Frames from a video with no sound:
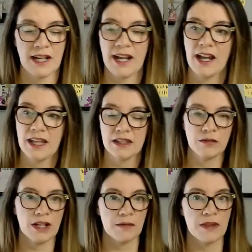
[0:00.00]
I highly
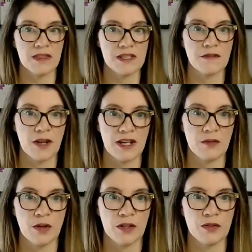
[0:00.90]
recommend this for
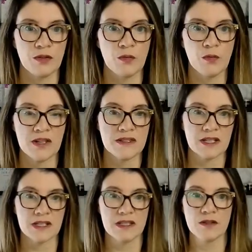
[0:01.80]
anyone who wants to
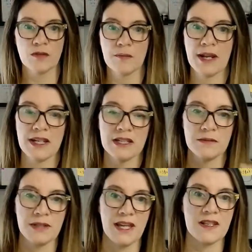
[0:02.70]
continue remaining
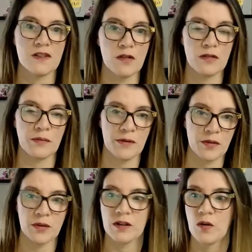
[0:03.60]
to be a
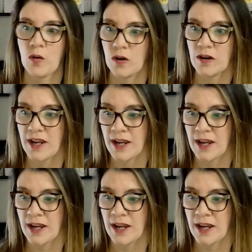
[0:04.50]
solopreneur or